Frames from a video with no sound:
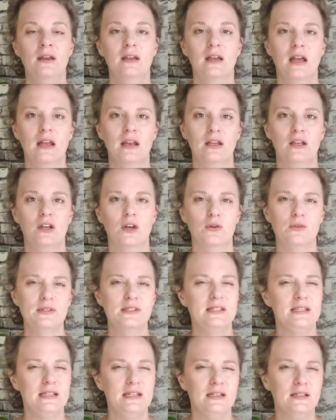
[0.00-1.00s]
kind of
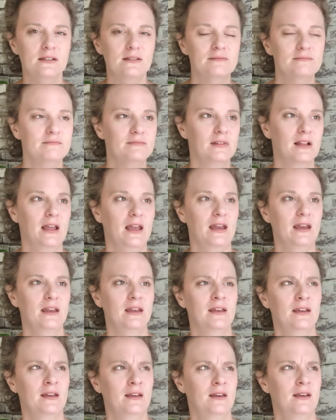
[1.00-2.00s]
ghosty,
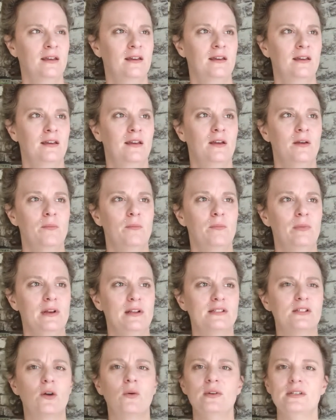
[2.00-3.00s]
like, but
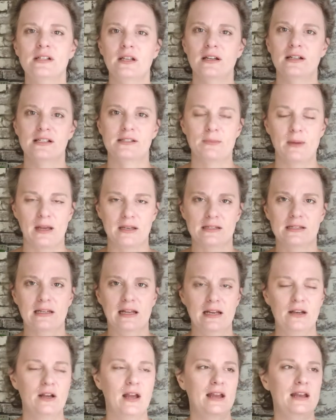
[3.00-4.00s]
it's always unexpected.
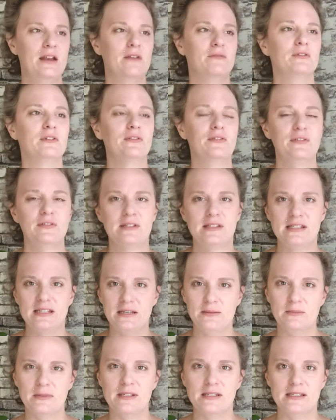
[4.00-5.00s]
I, I never
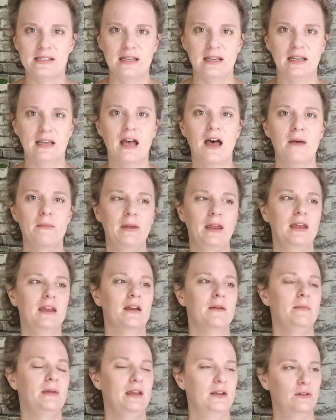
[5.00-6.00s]
seem to see it coming.
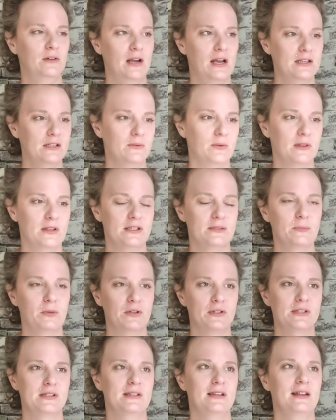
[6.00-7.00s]
I'm interacting with this
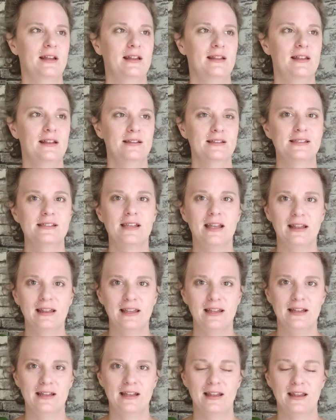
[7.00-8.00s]
person and then
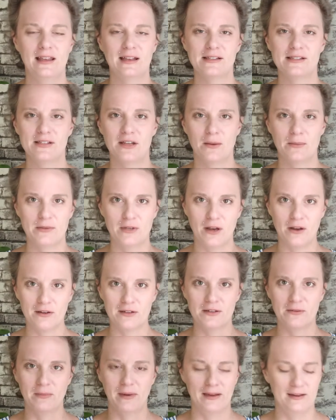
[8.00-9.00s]
suddenly they like stop
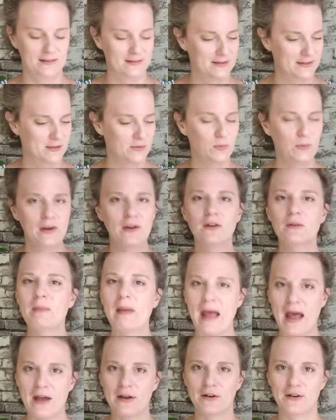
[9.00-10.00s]
talking to me. It's a weird
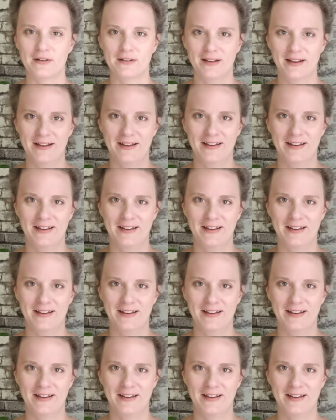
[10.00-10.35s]
pattern